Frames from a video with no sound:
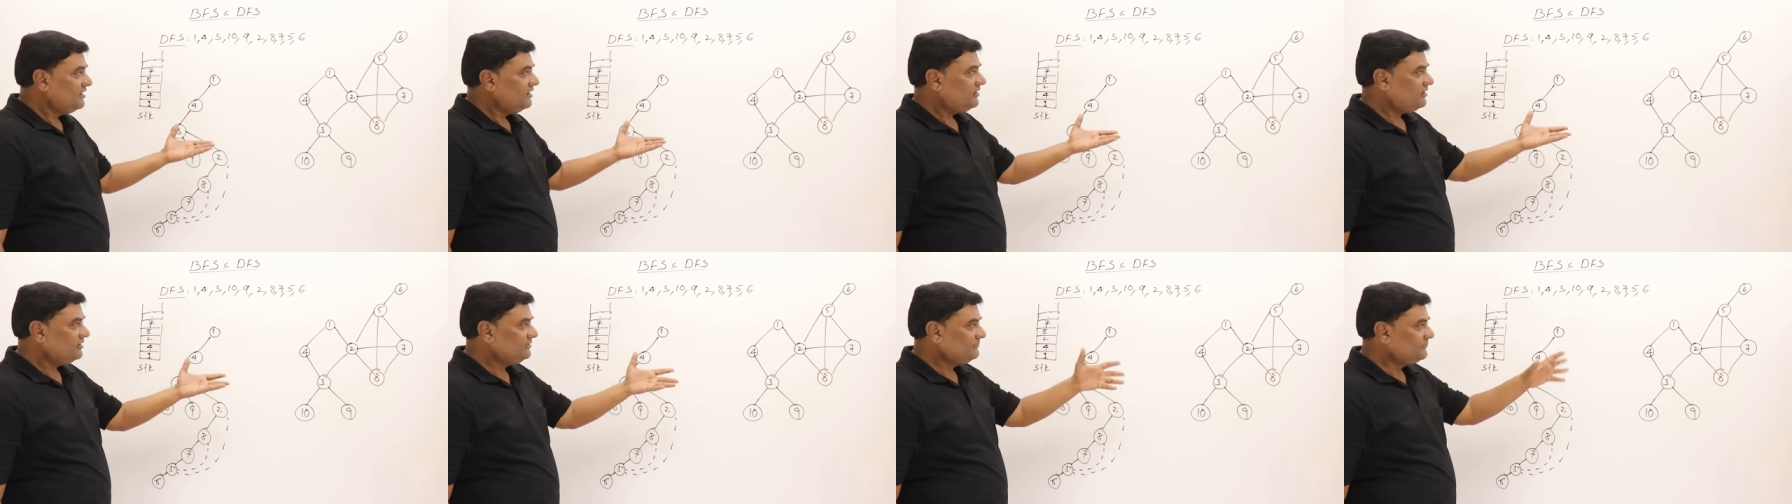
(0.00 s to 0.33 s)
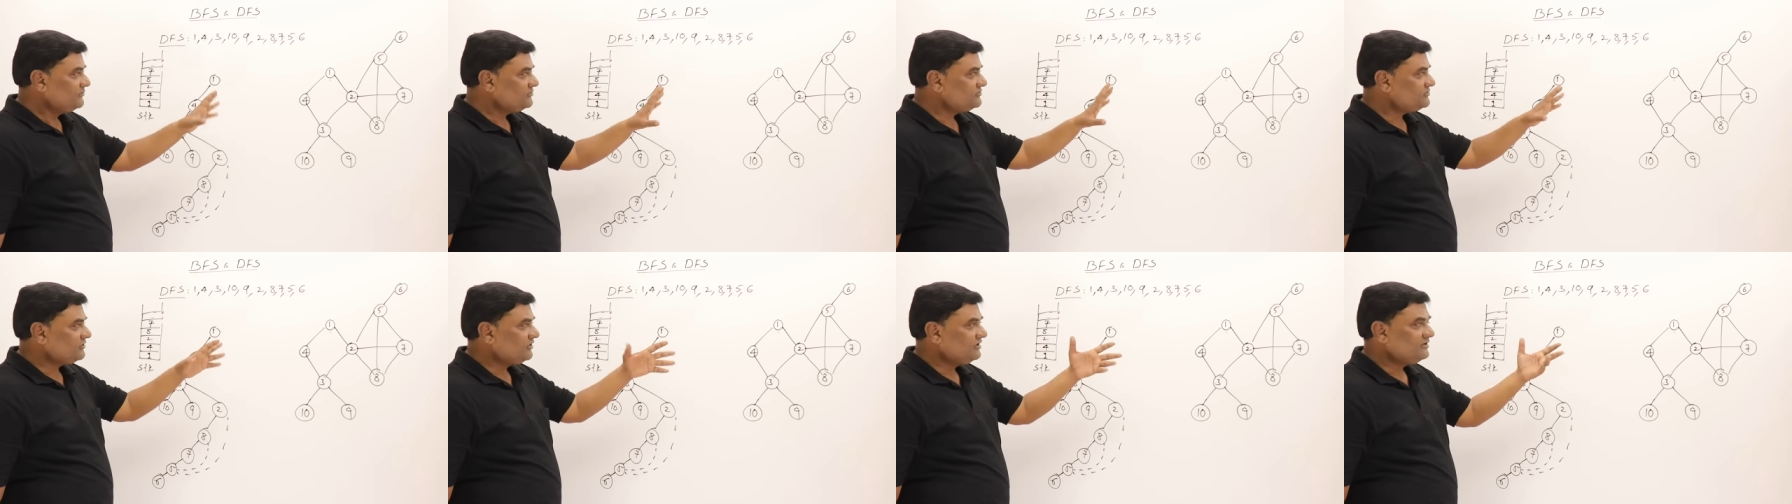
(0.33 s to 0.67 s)

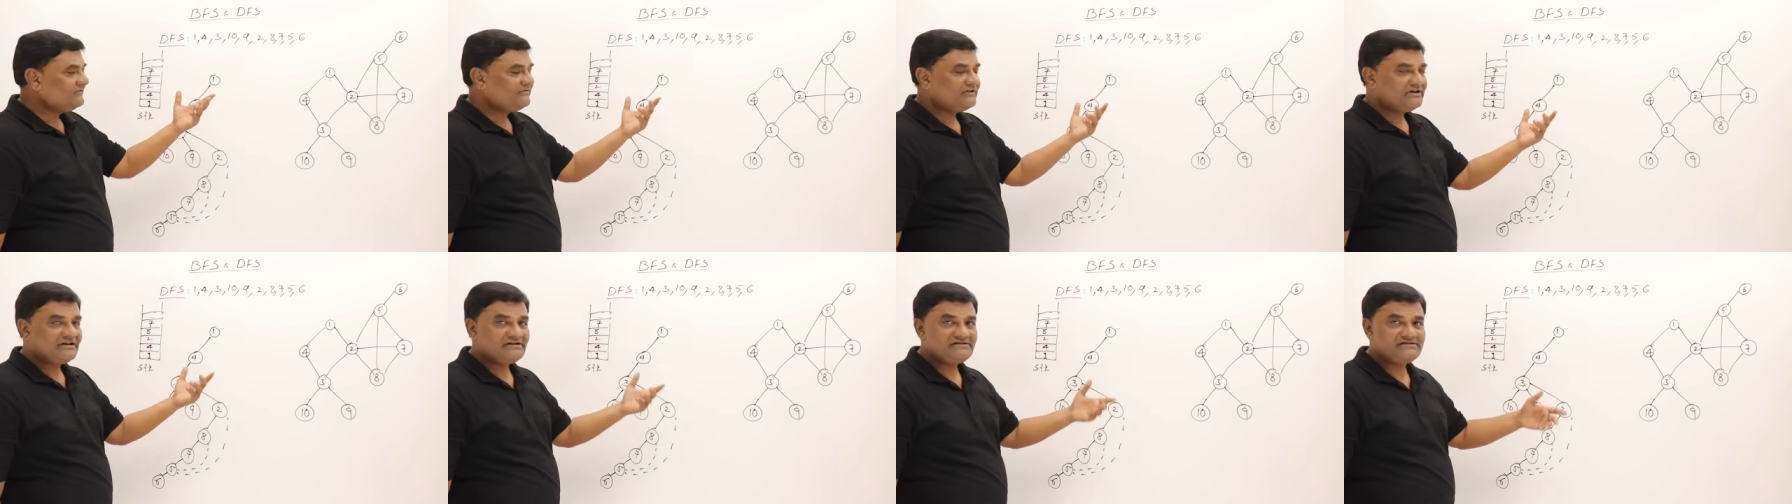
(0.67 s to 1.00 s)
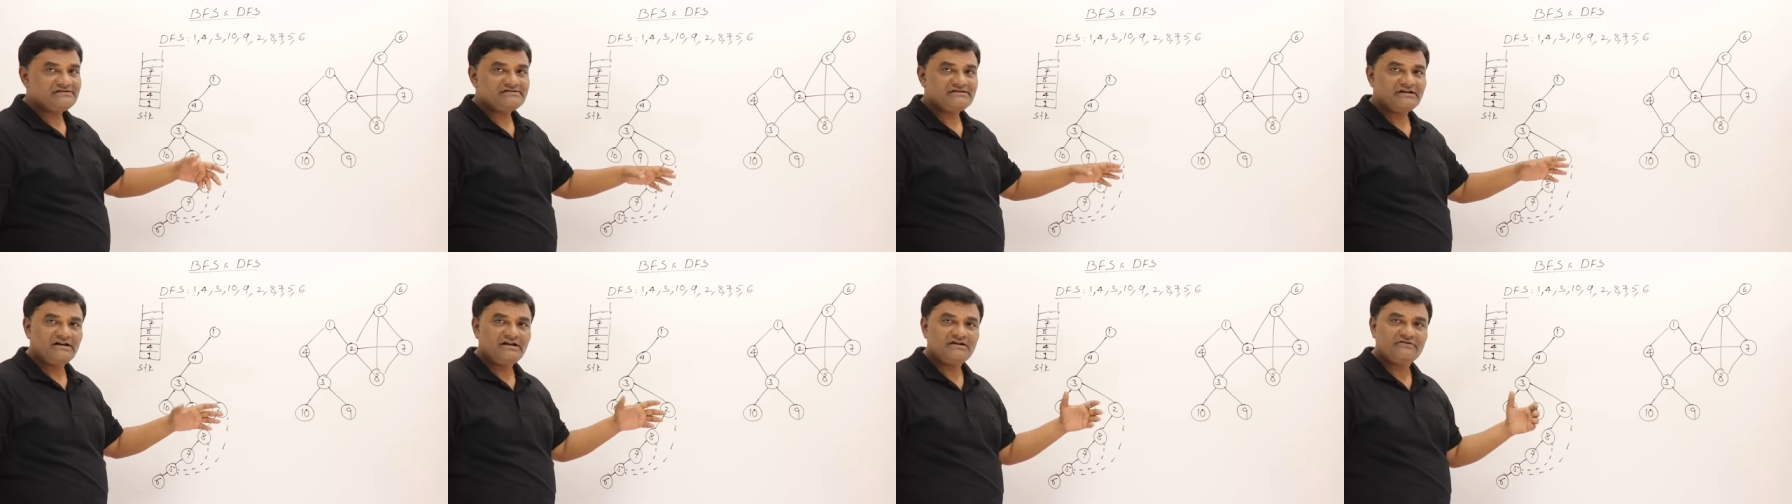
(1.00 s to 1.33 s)
almost all
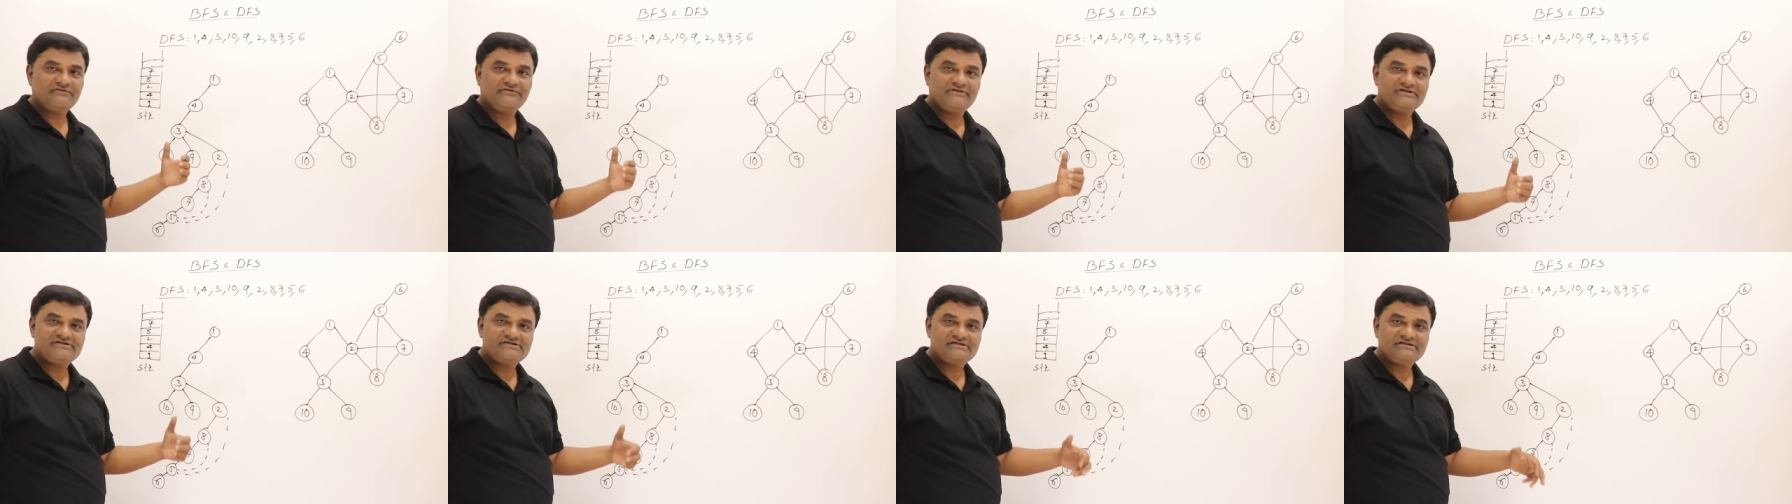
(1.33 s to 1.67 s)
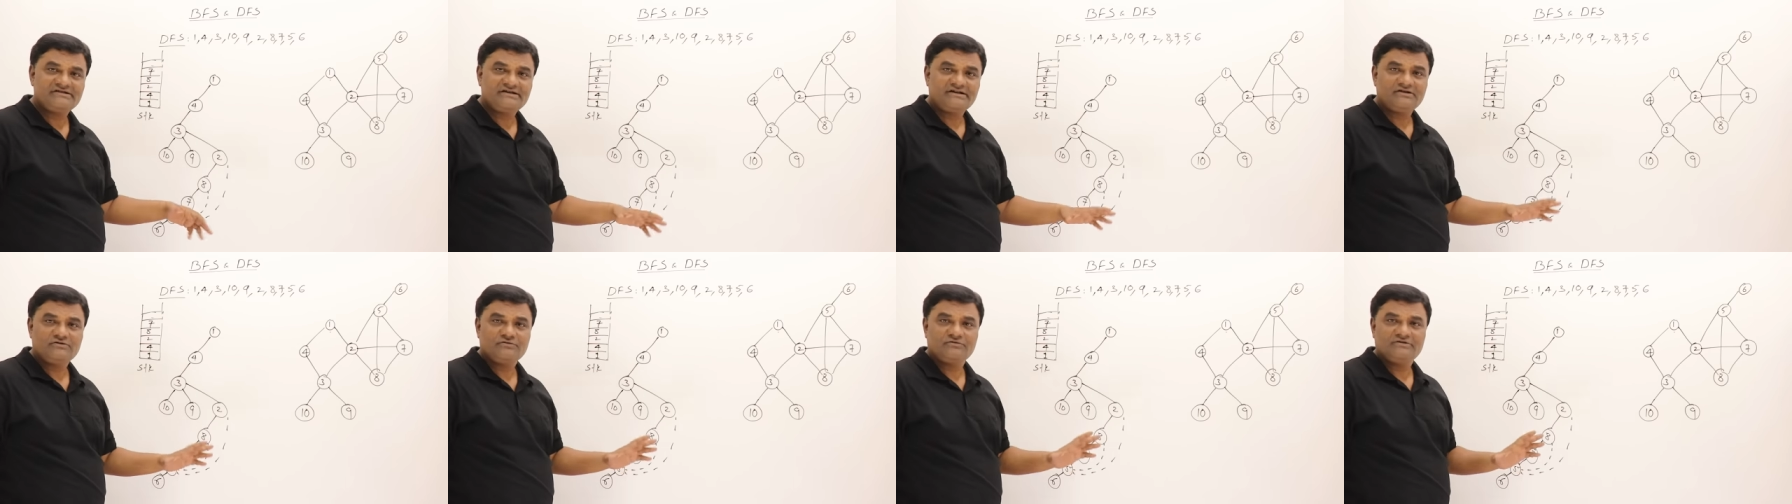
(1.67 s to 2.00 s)
vertices are
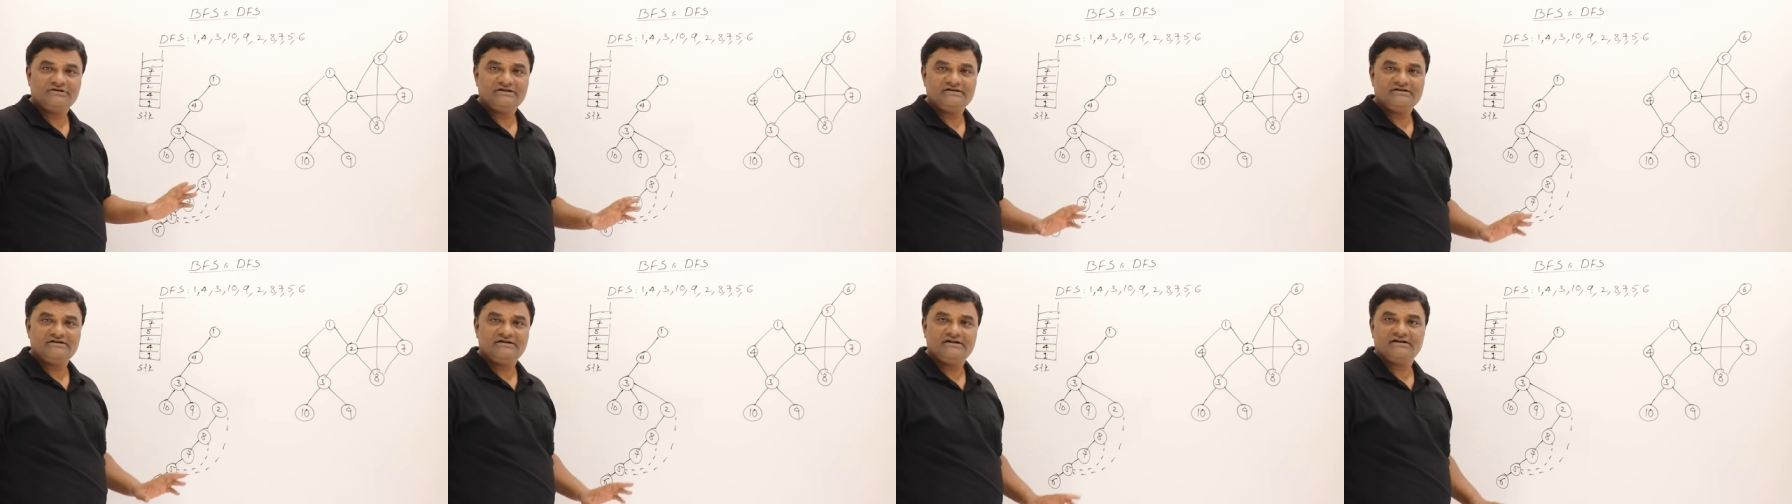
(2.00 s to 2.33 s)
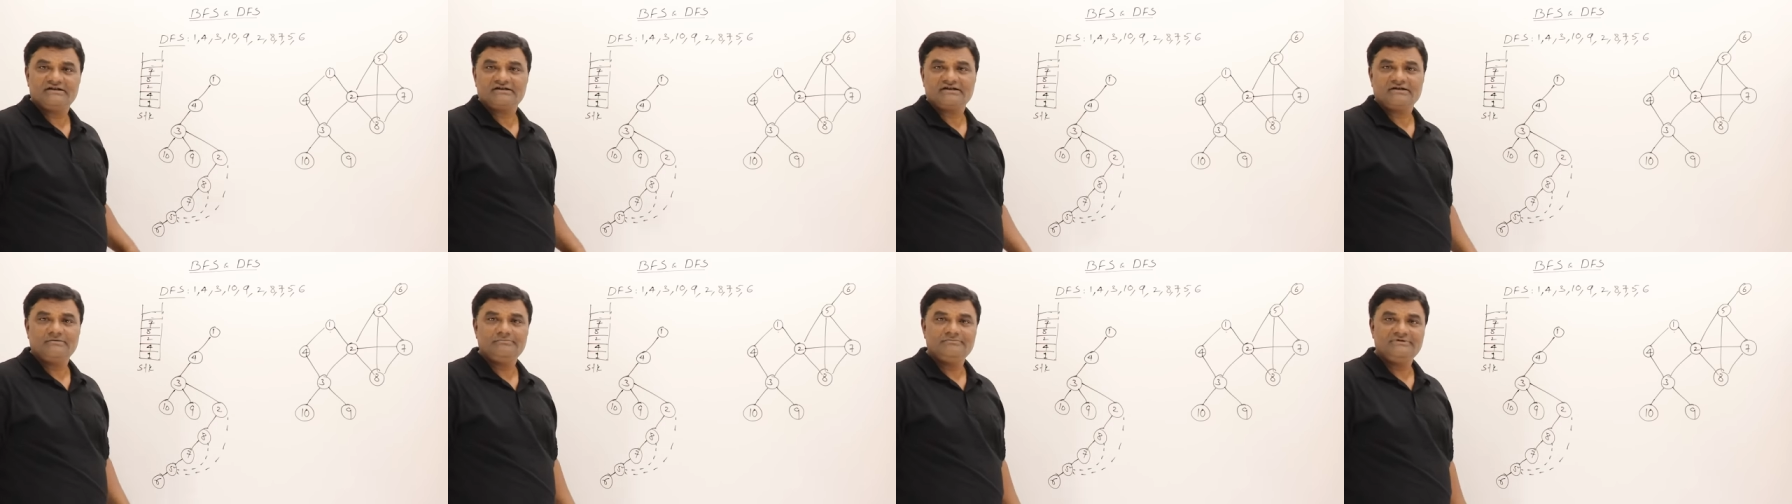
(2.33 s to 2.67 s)
visited only. They are
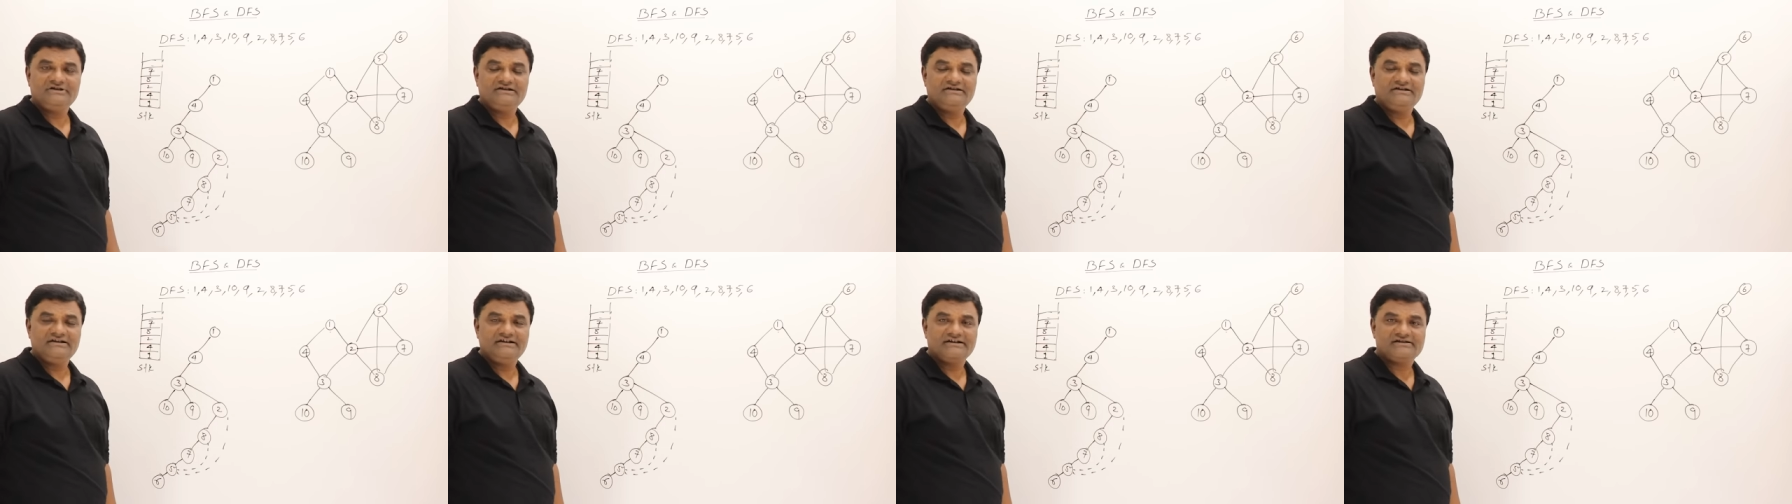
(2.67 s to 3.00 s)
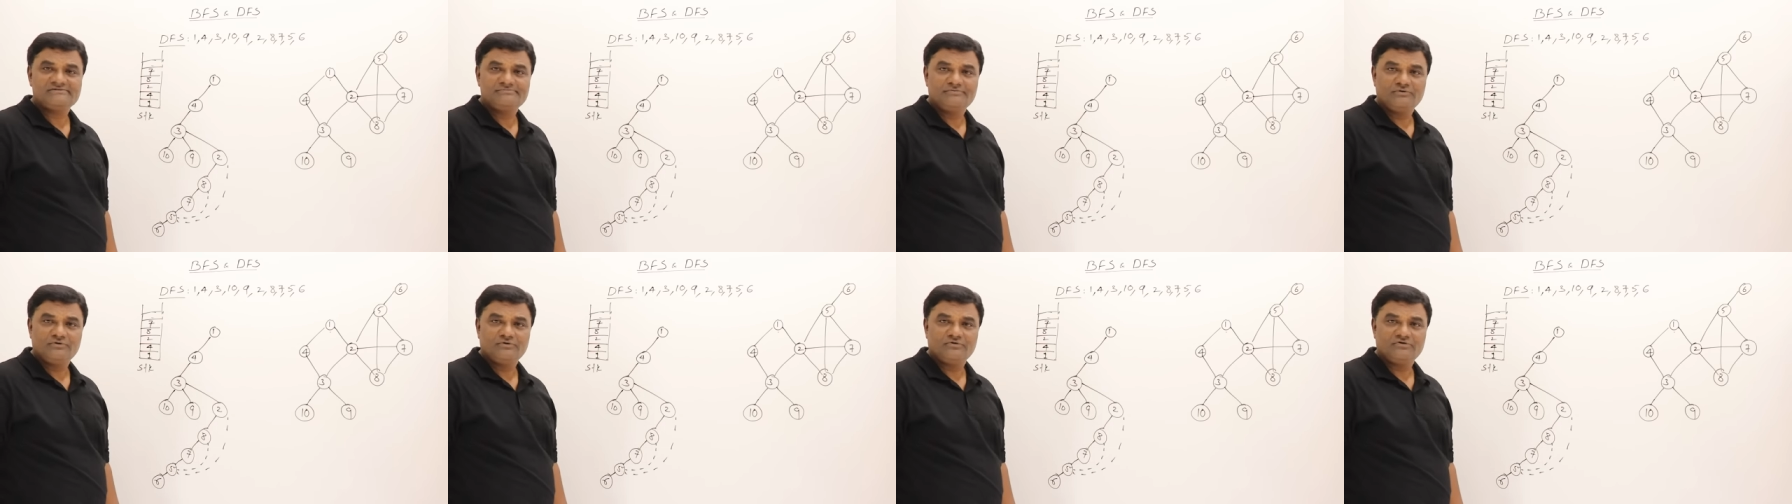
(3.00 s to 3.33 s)
completely
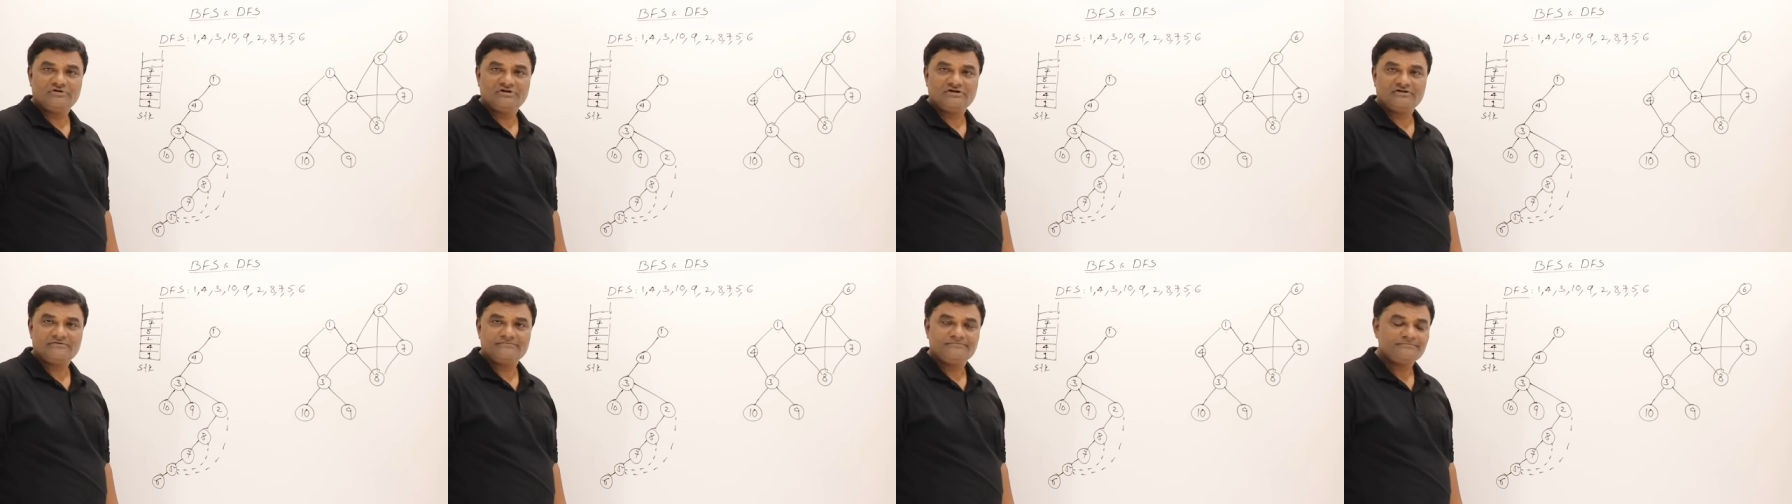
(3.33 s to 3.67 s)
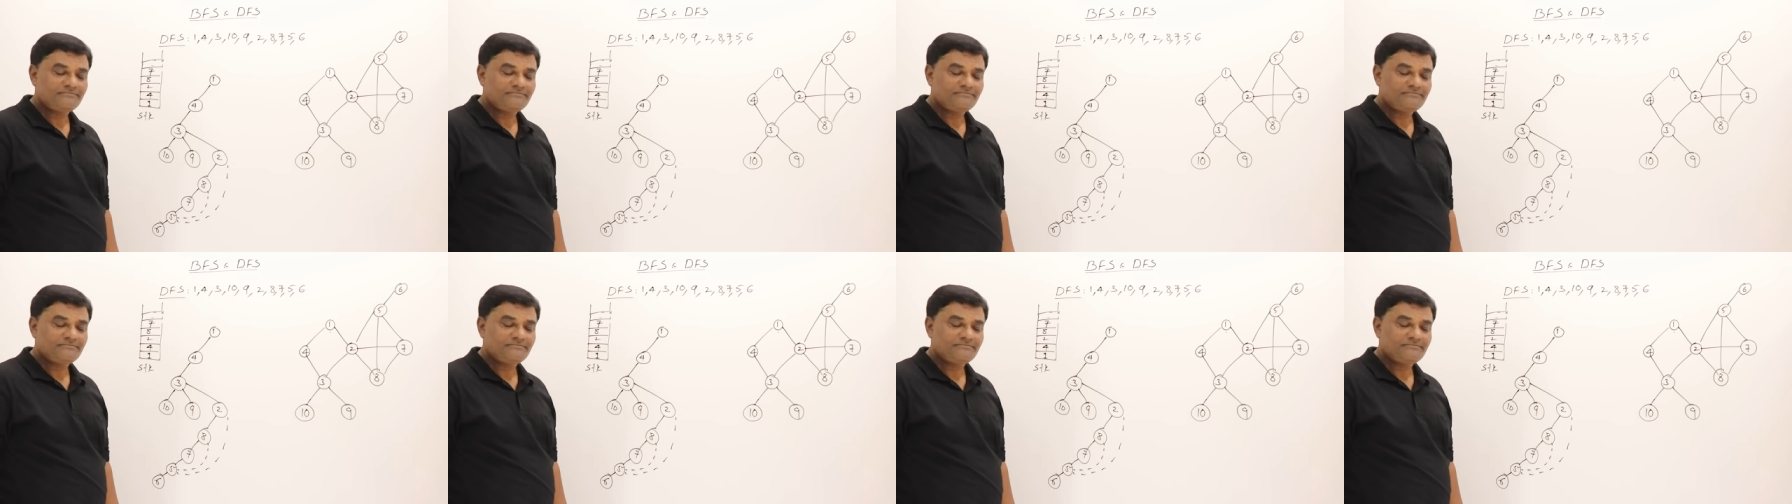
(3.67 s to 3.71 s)
explored.